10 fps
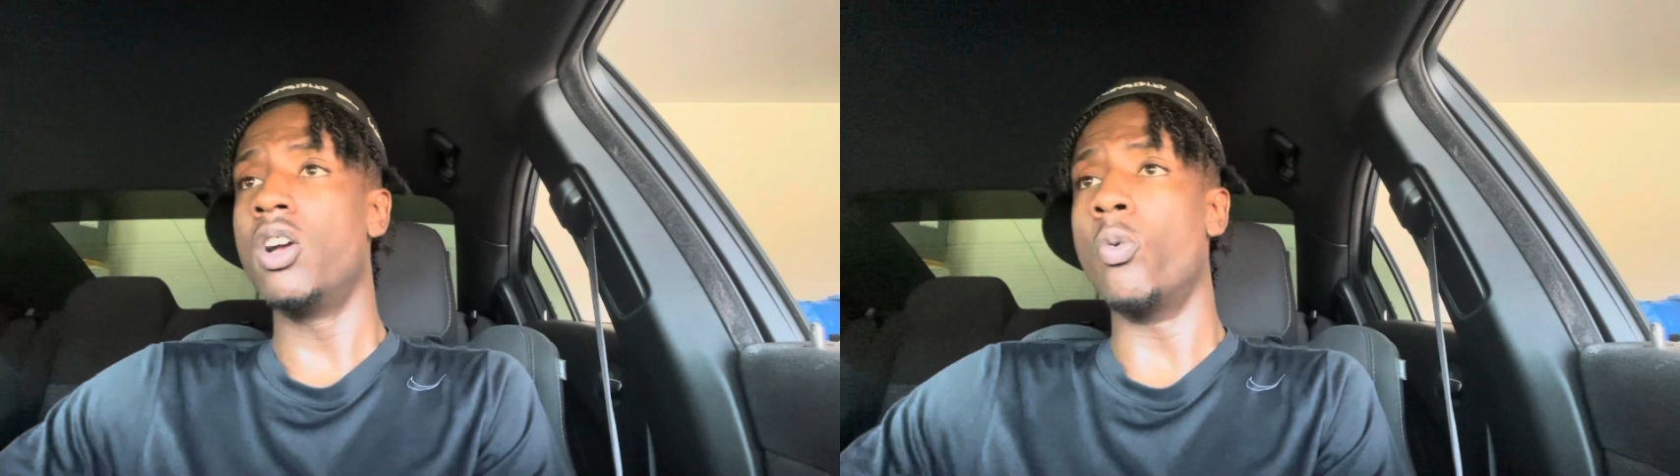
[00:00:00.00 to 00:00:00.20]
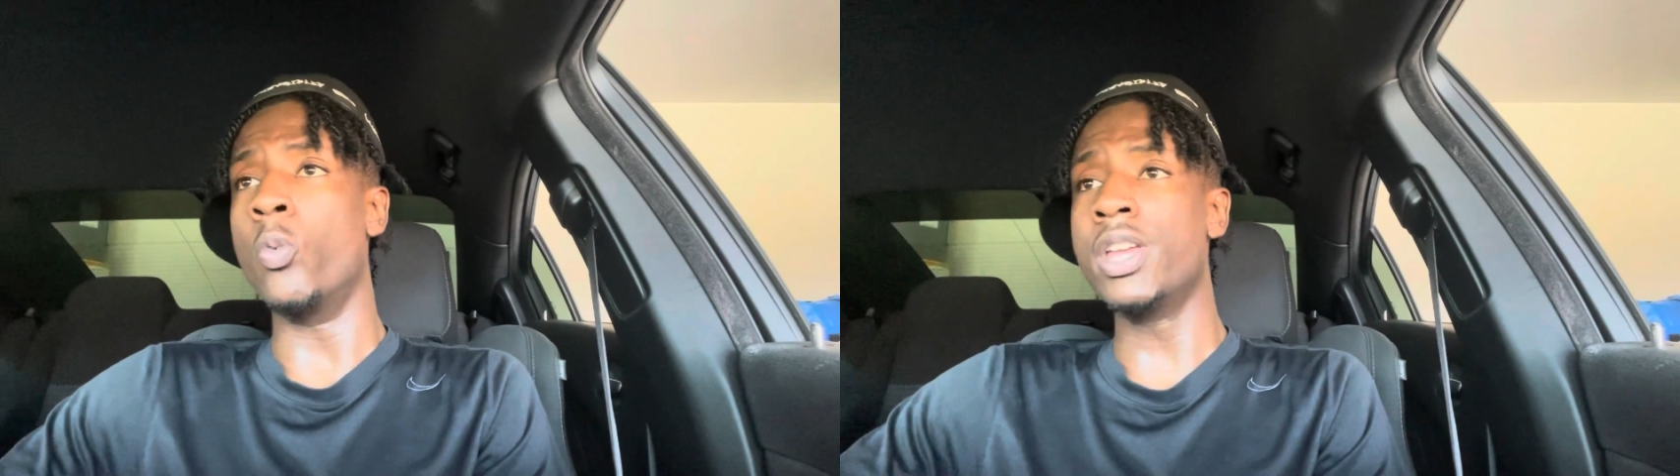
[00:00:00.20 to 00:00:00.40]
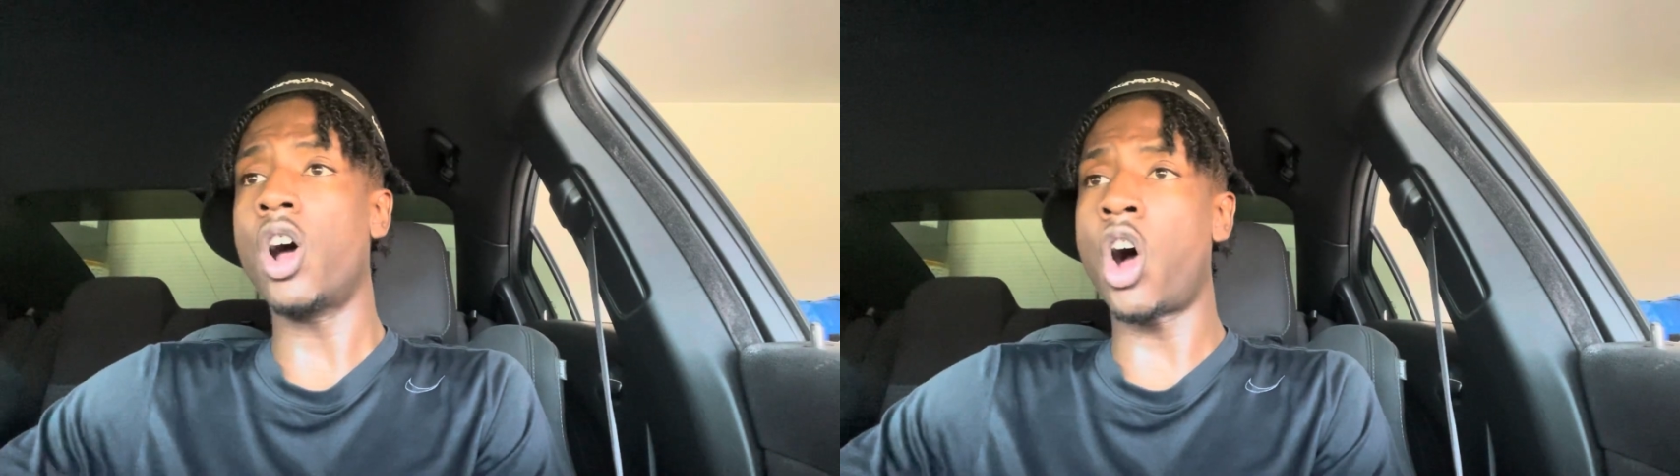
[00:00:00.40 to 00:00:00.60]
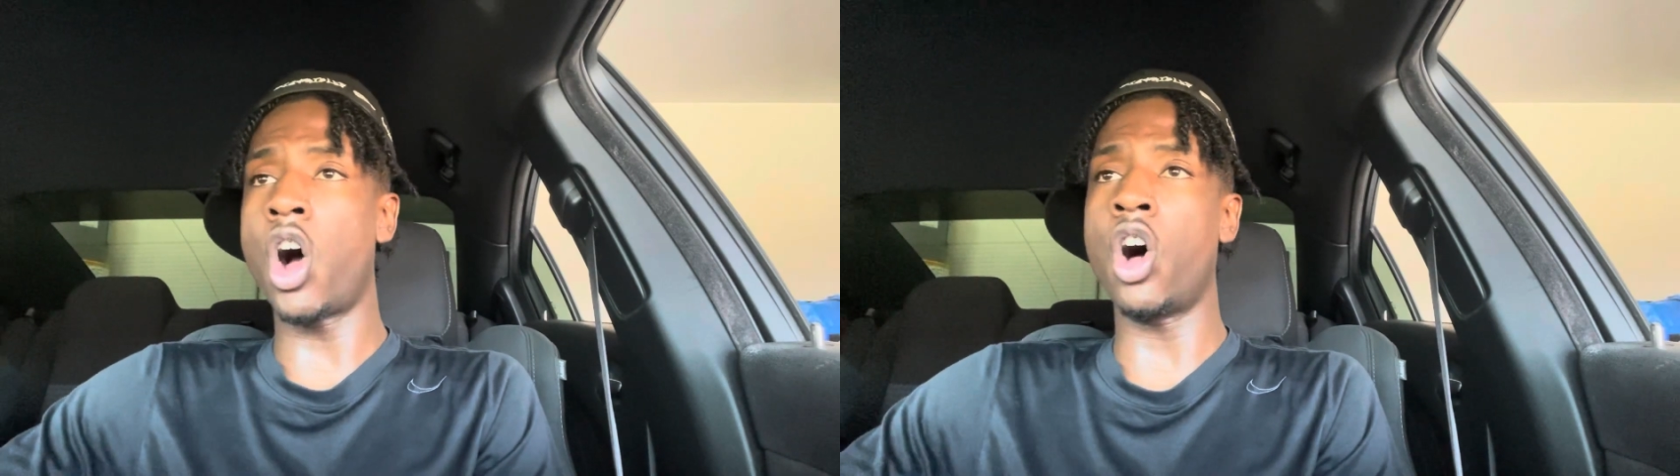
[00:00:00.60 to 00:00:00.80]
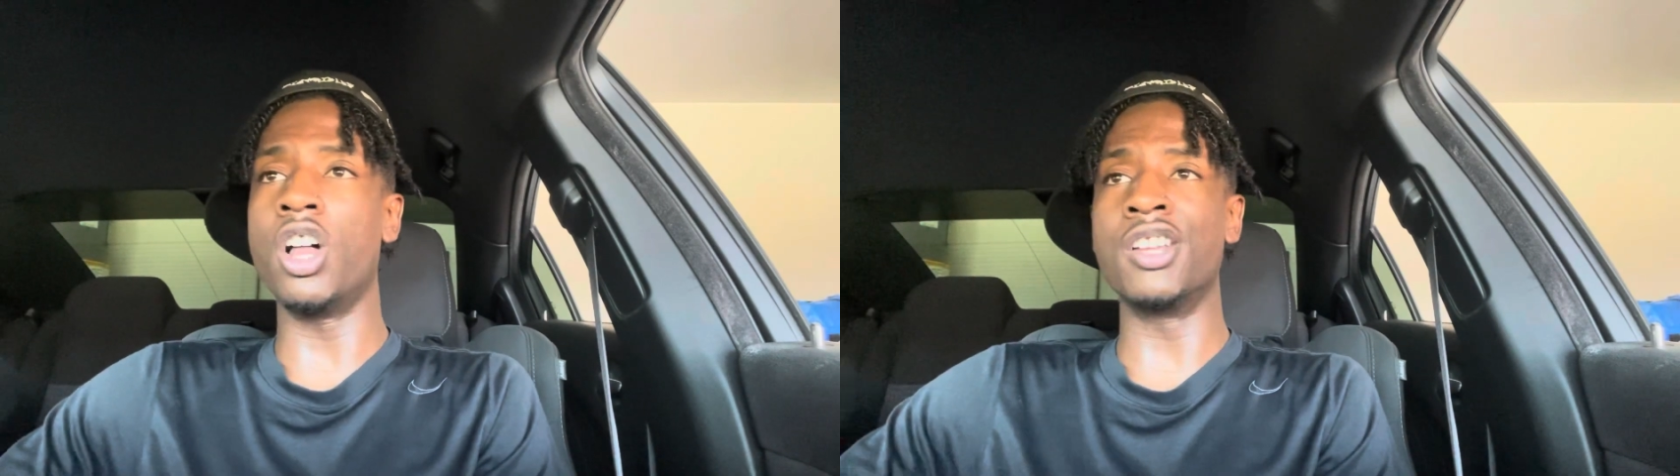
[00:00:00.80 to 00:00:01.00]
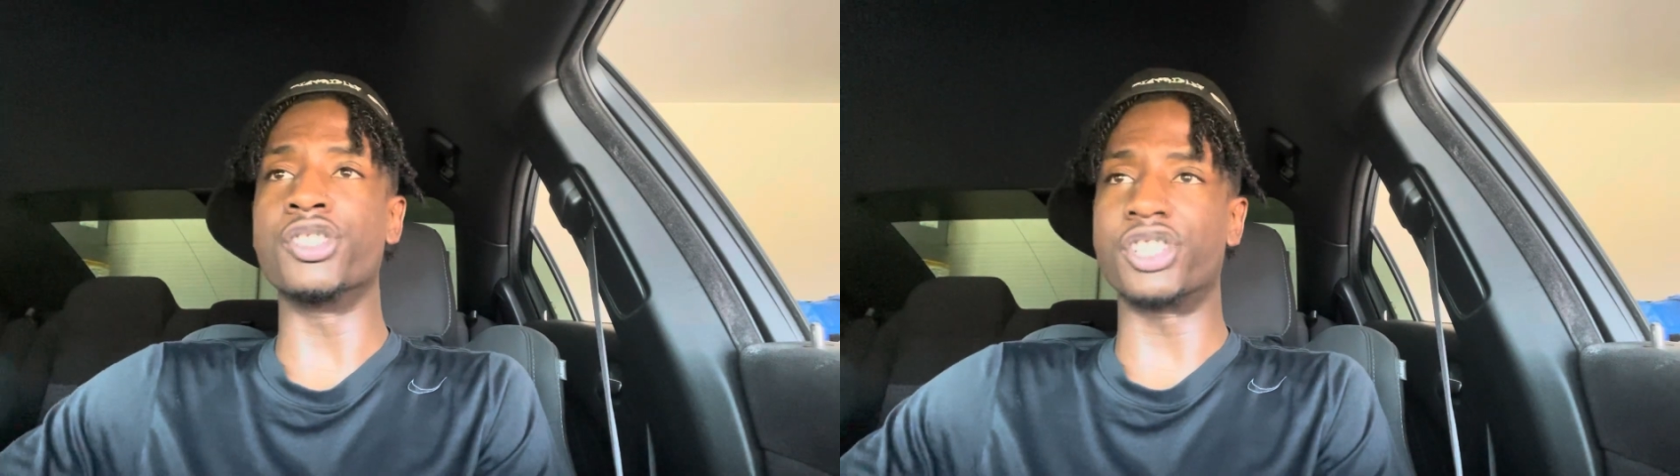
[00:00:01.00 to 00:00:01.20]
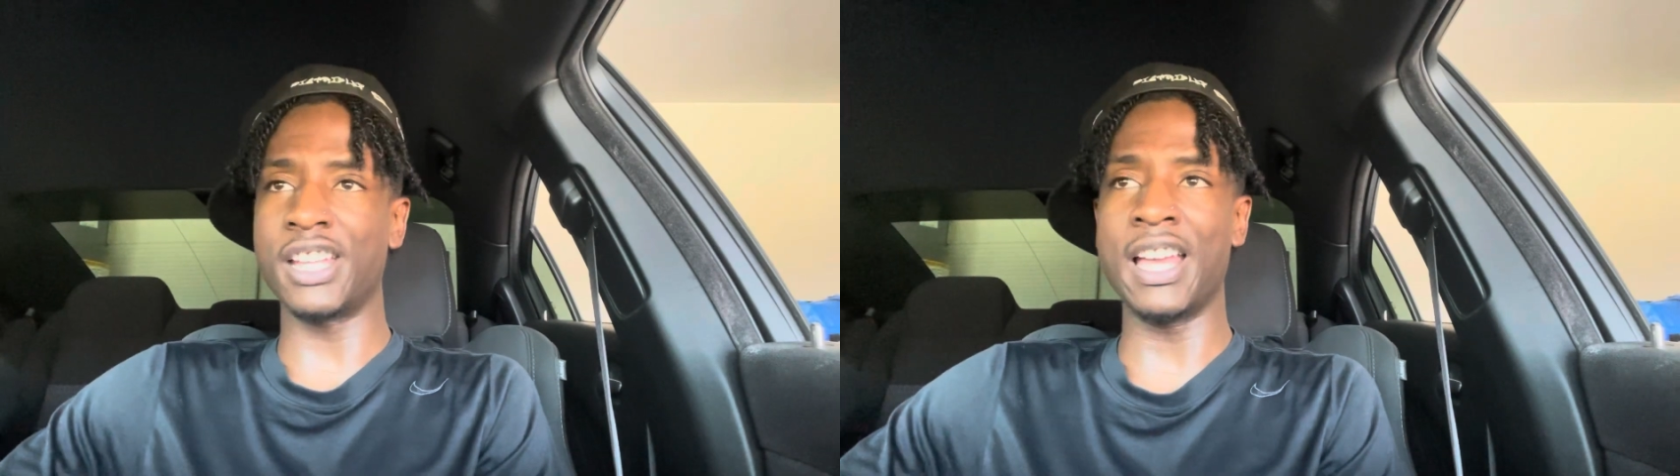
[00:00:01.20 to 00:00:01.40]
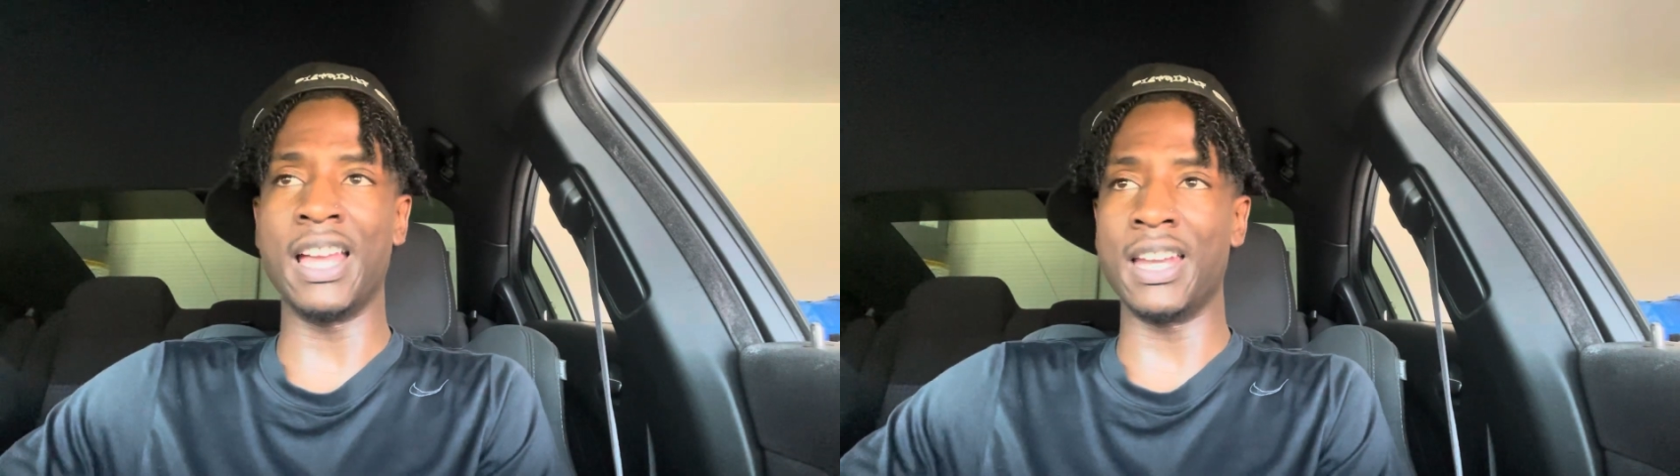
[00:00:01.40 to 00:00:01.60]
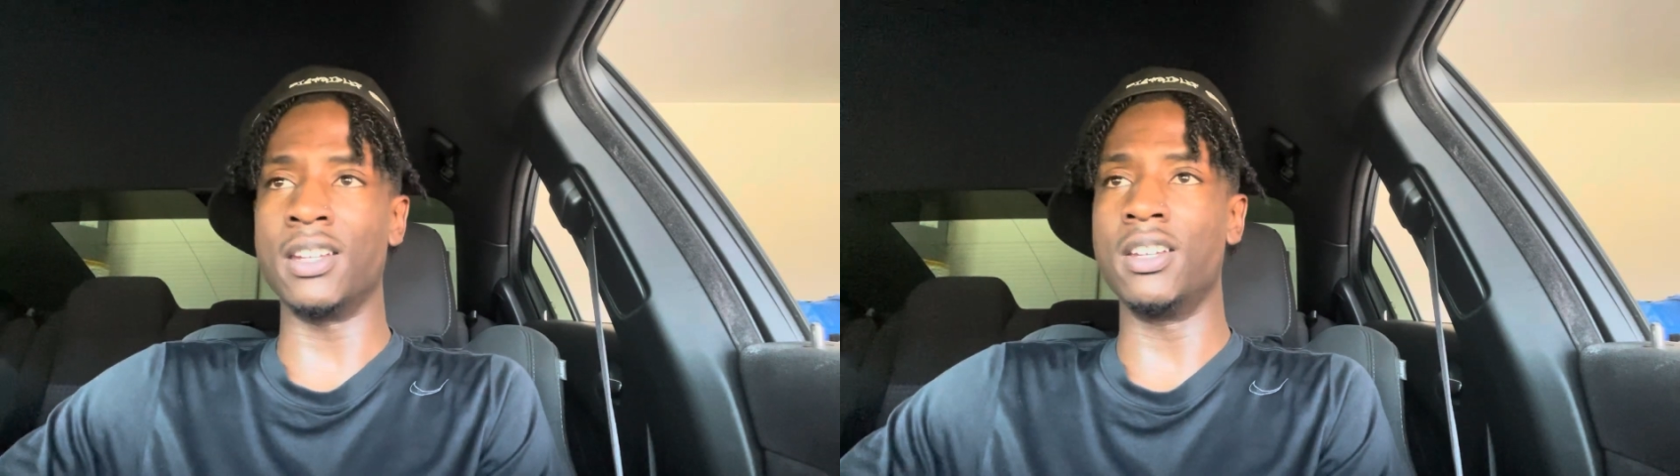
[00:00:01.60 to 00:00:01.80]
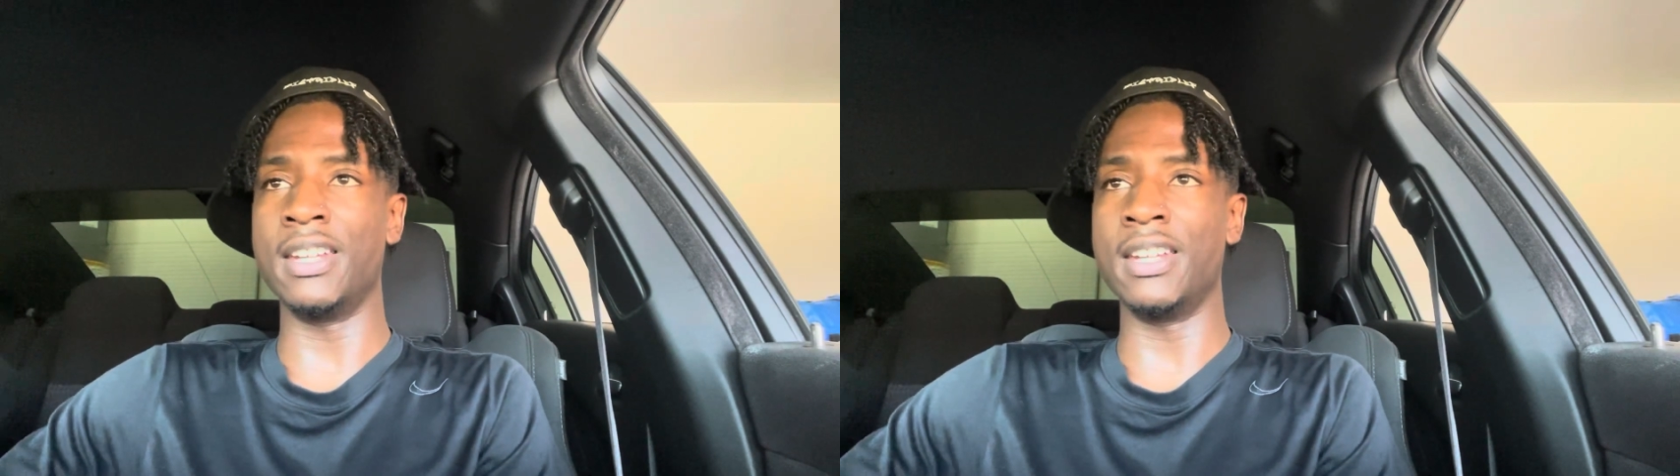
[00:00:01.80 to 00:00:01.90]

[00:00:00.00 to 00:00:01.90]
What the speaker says: we all understand